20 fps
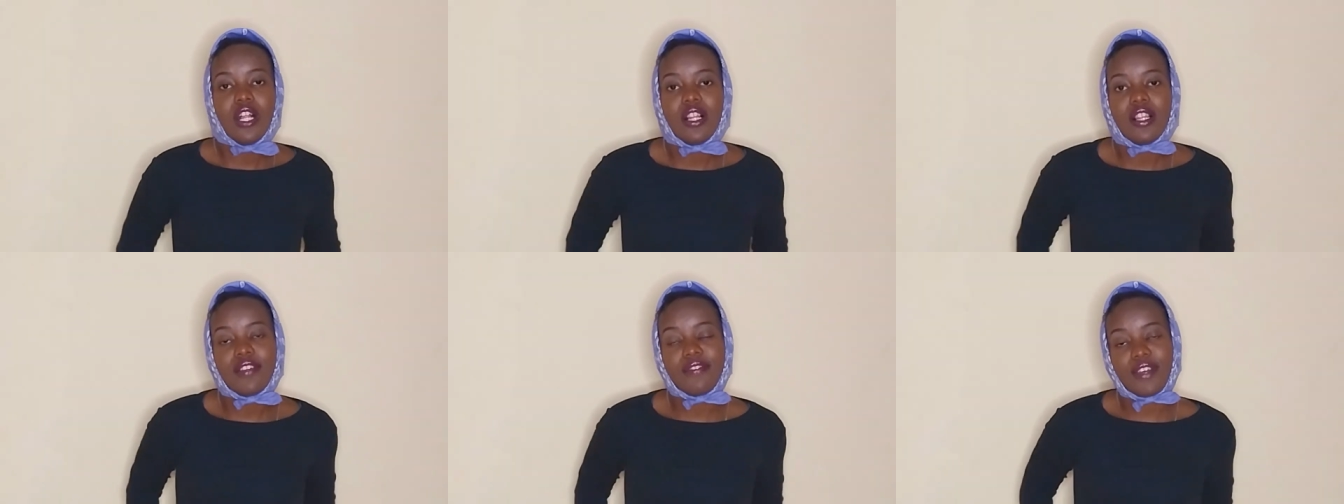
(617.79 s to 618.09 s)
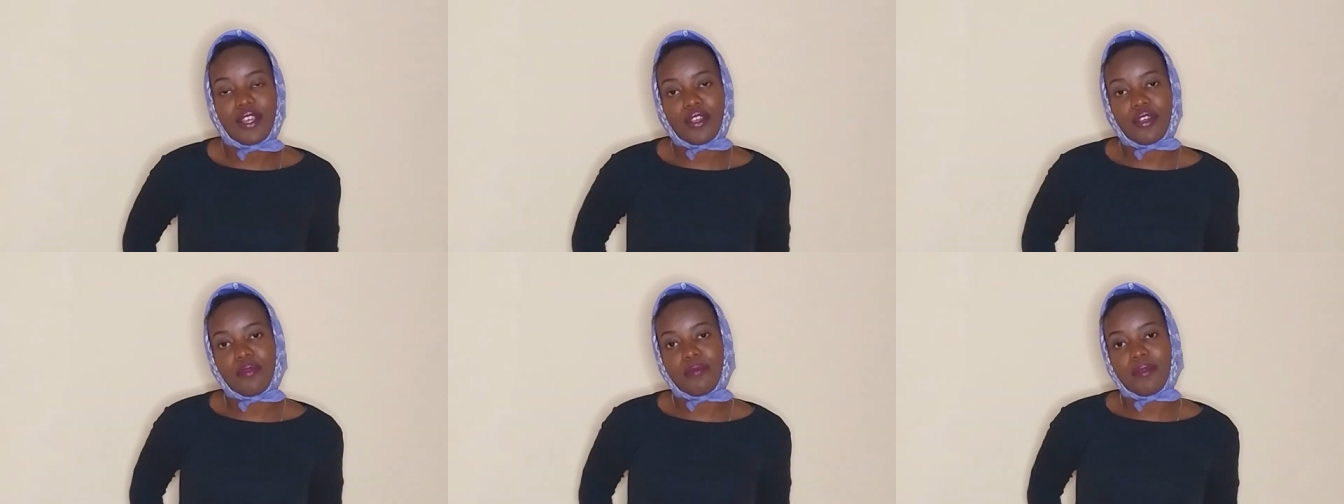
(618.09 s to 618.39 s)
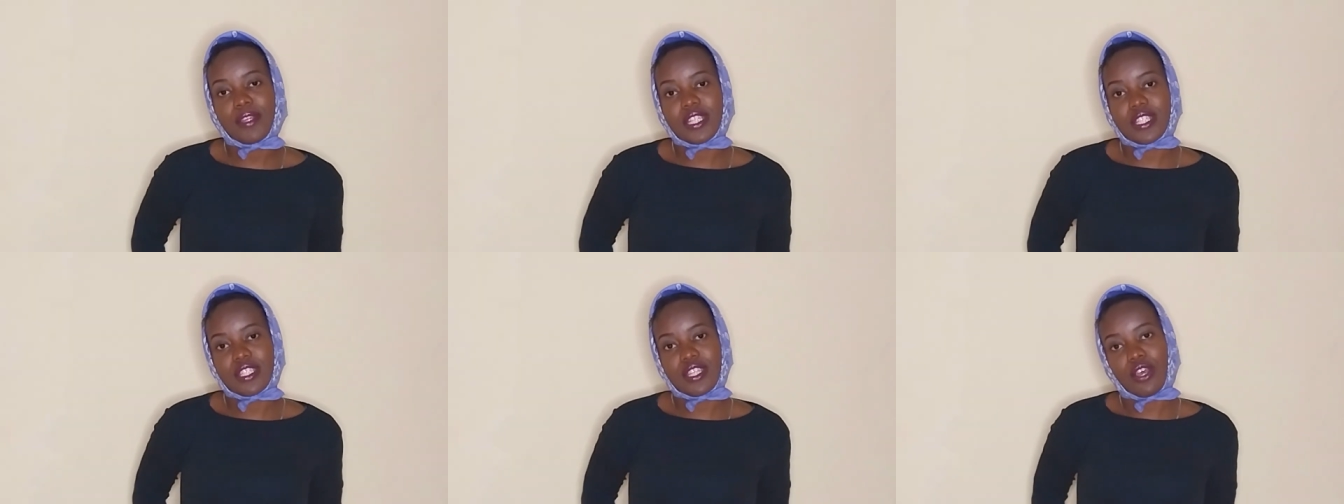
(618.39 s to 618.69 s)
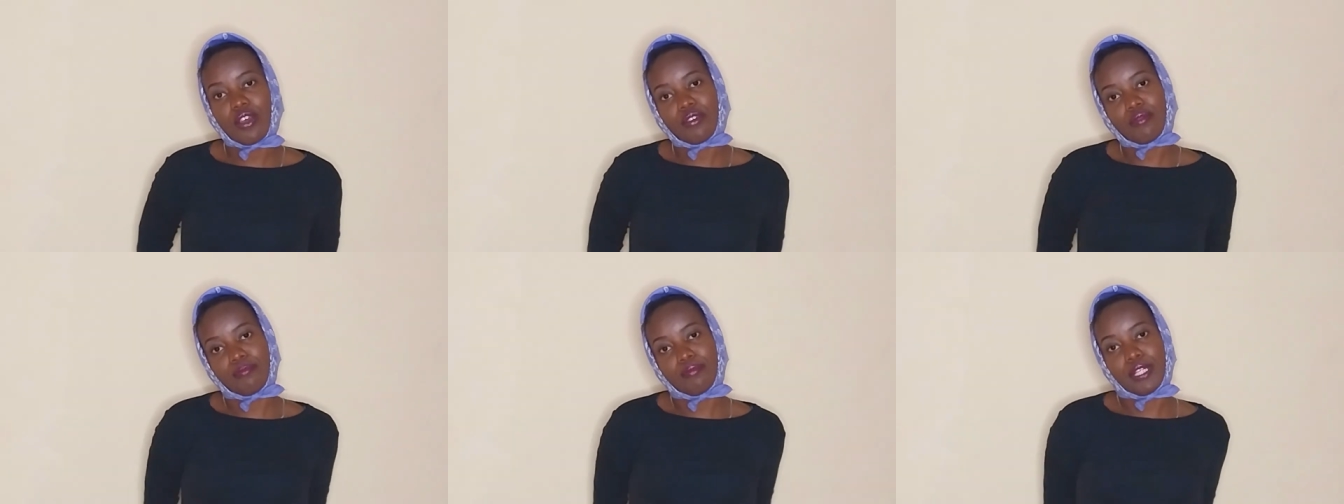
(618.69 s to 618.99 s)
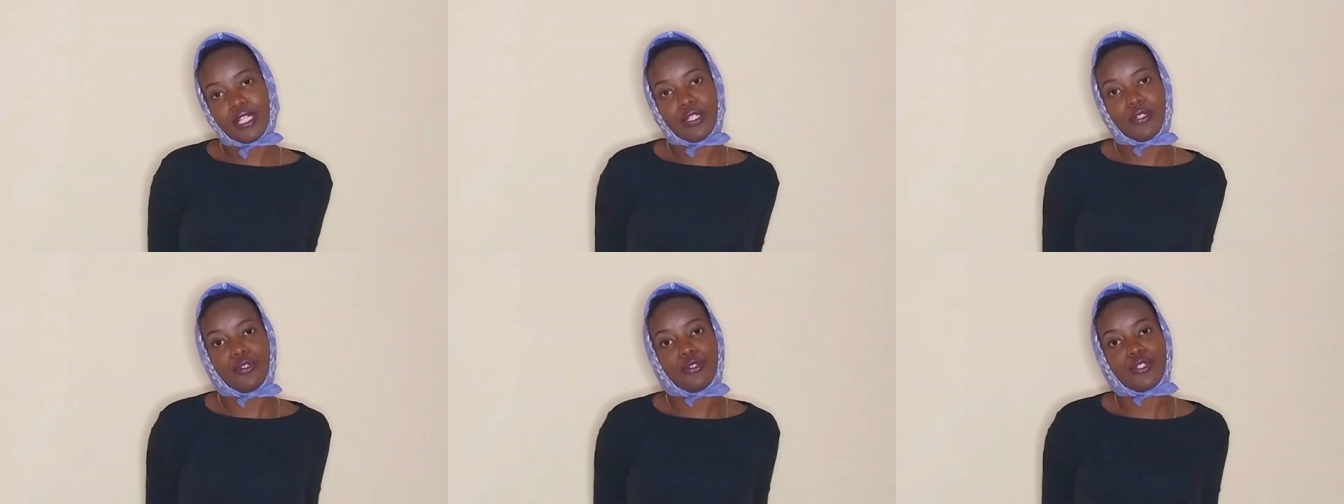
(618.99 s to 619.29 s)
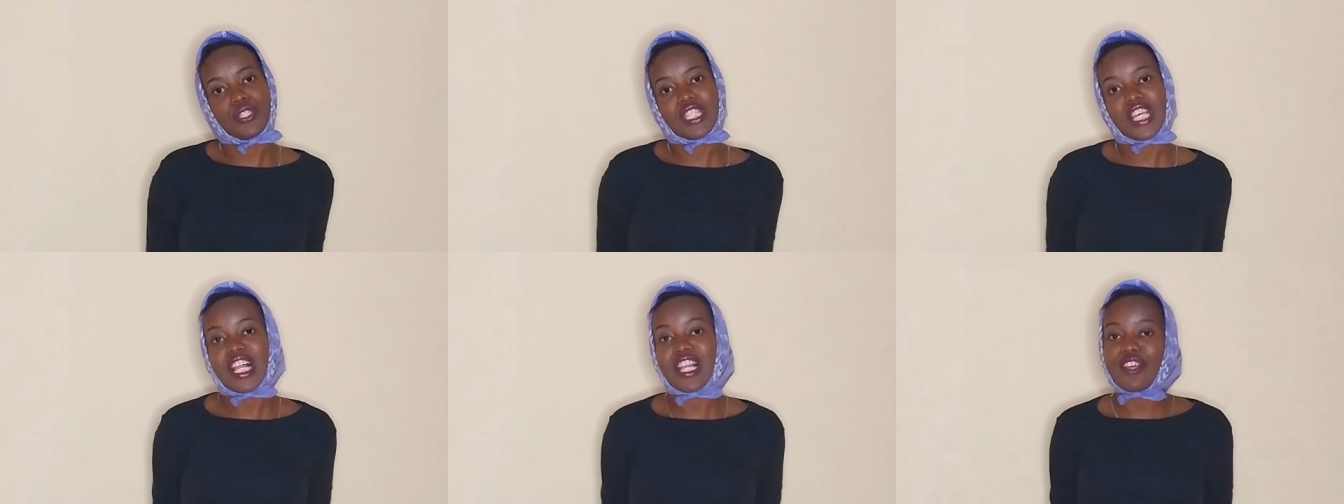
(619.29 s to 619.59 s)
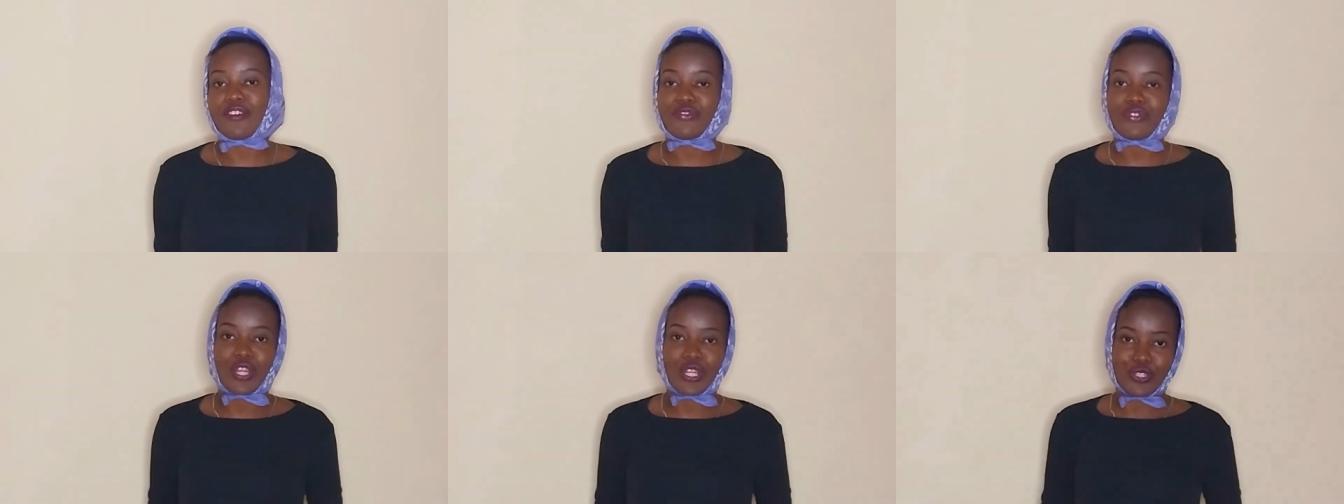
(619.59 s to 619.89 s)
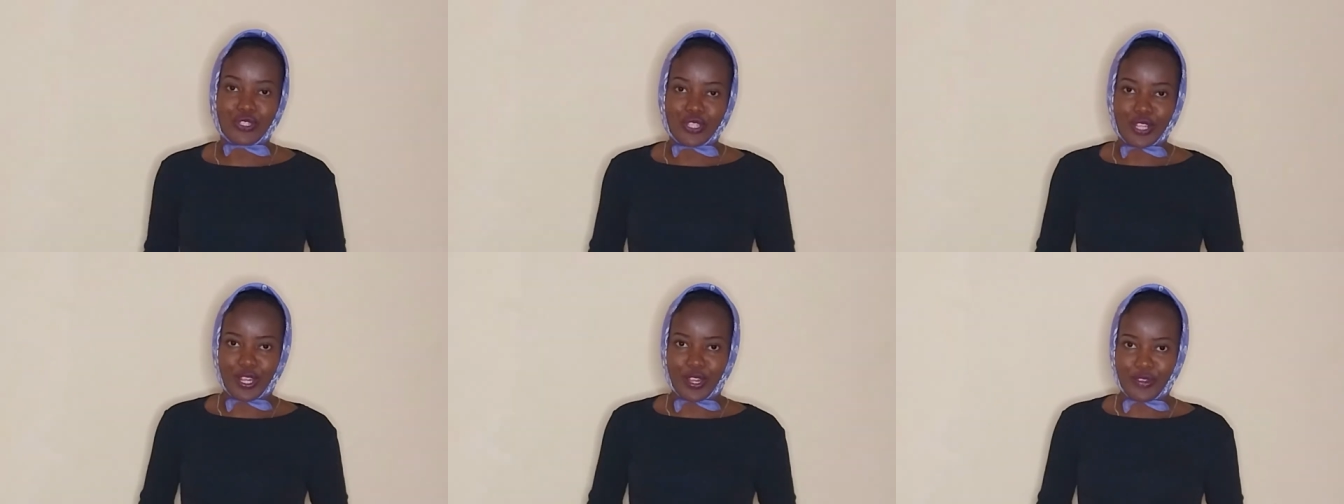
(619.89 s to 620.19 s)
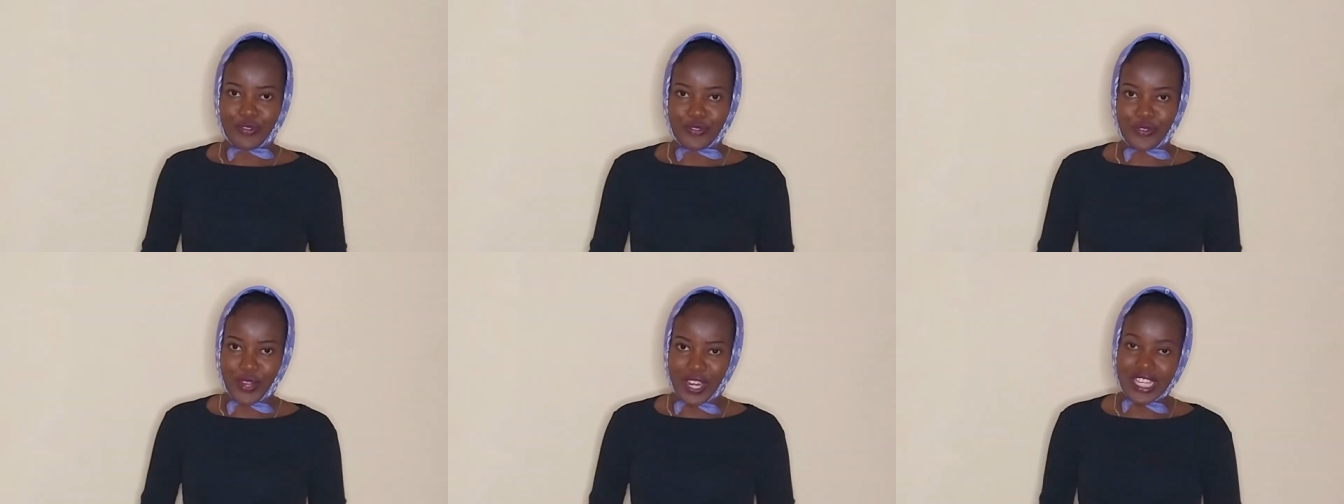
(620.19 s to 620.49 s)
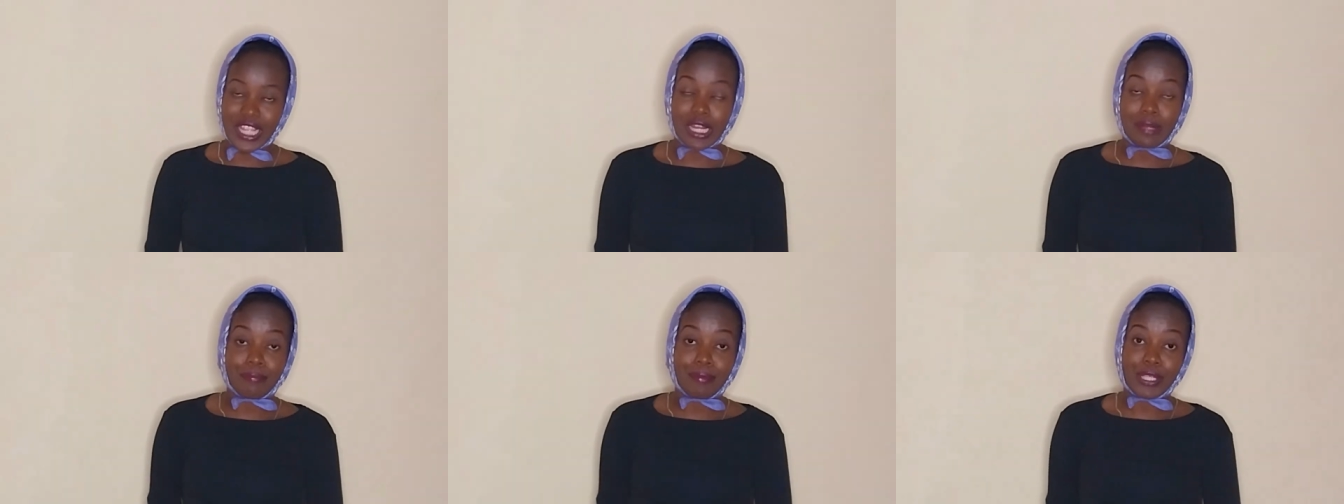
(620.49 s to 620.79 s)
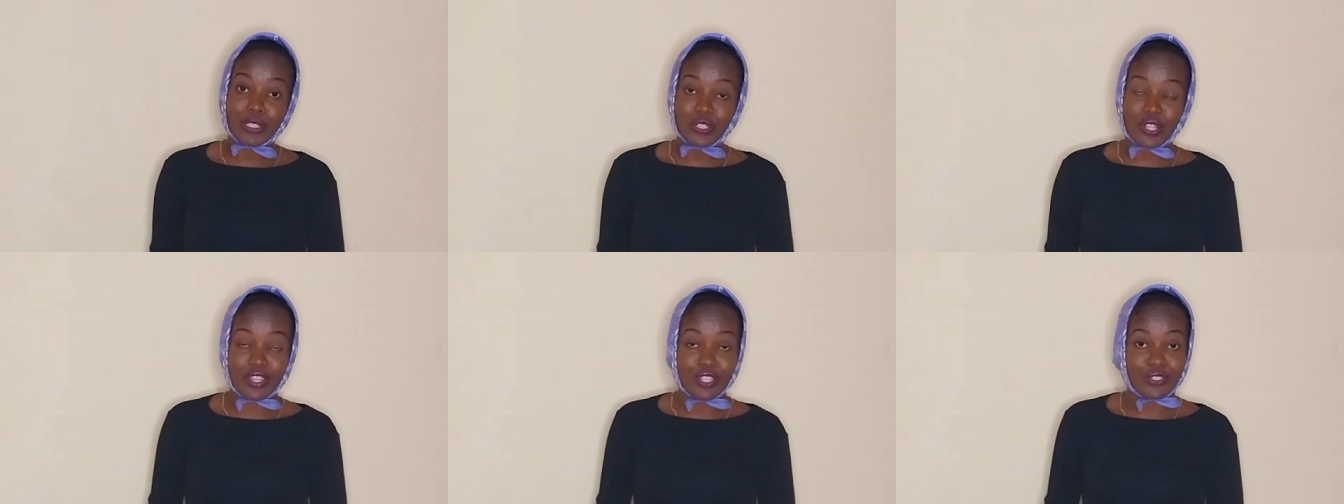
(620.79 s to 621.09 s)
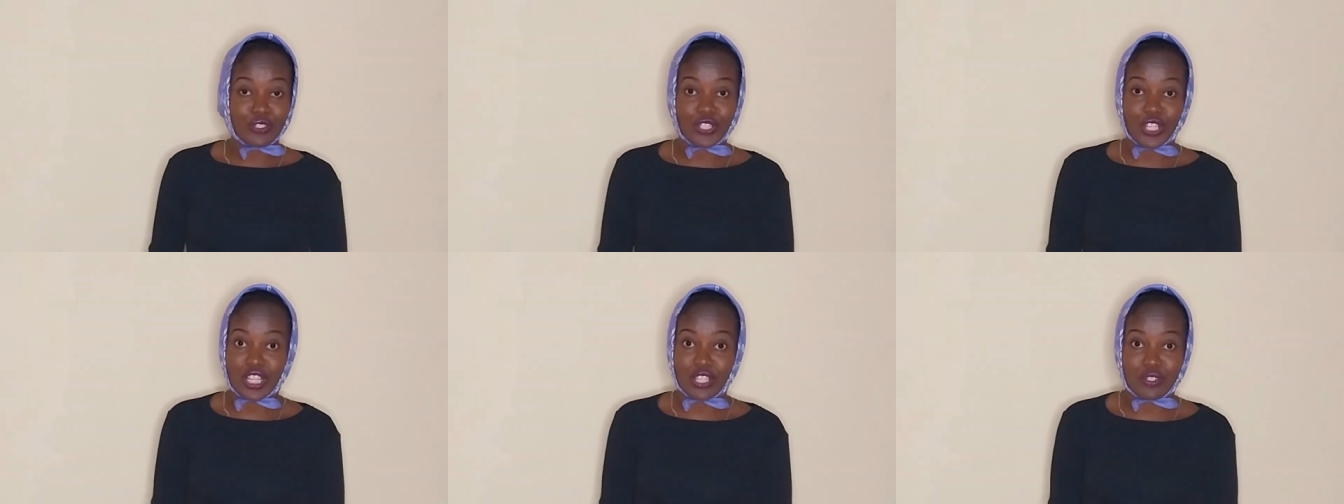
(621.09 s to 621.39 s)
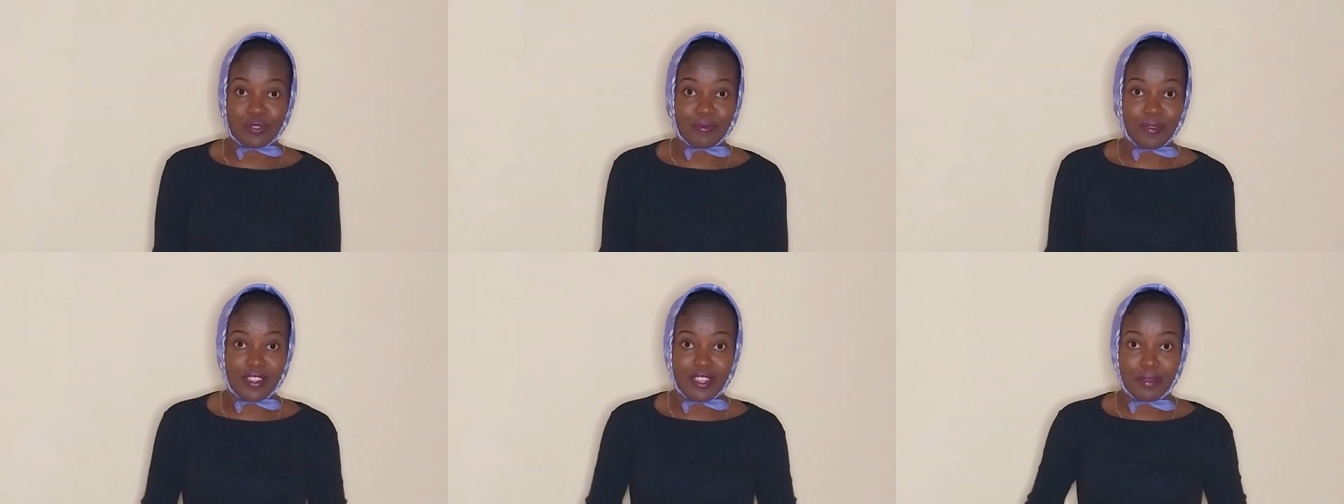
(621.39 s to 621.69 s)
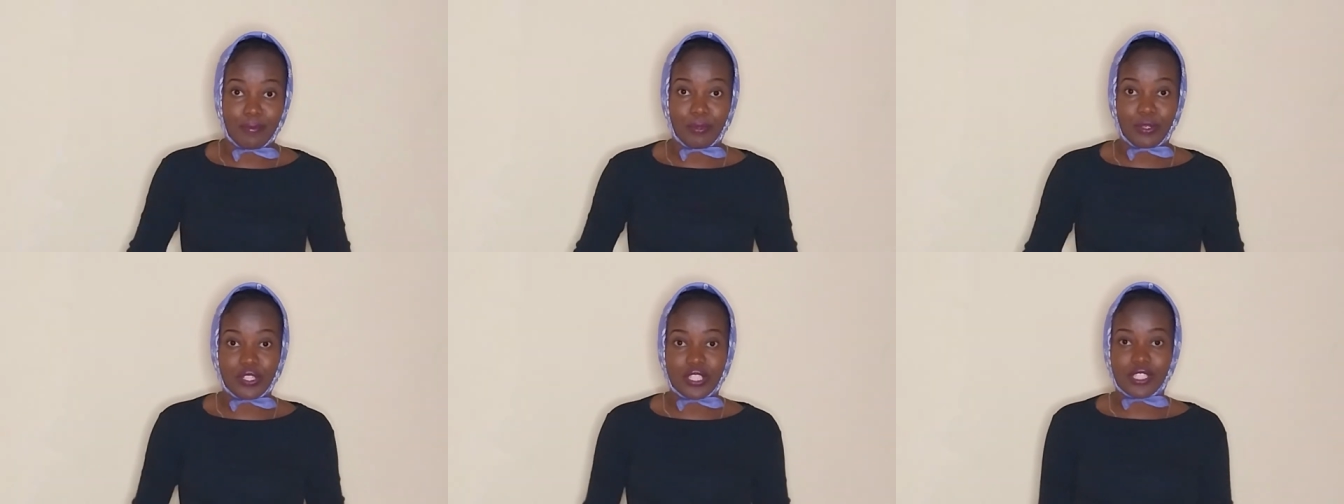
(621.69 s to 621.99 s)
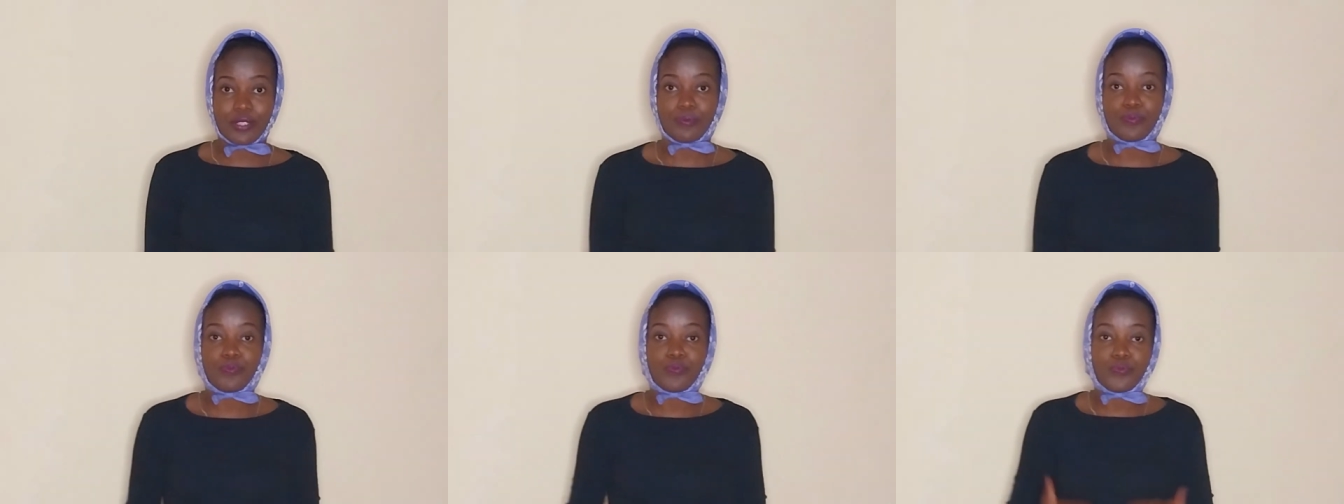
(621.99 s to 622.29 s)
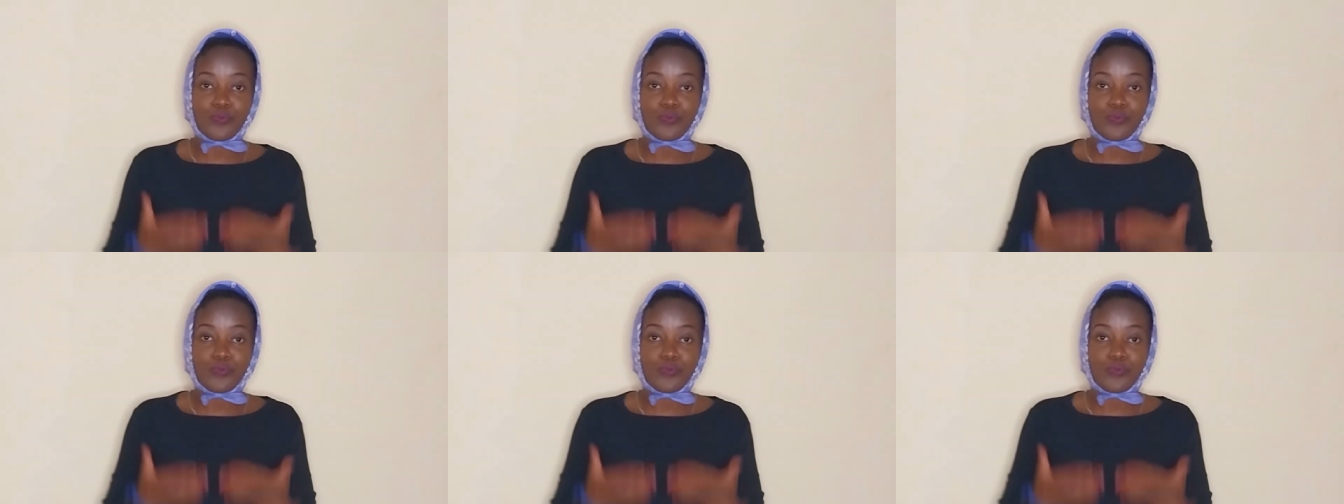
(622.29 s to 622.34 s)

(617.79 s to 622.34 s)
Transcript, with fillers: Leave a comment down below, tell a friend, to tell a friend, and make sure they check out my uploads.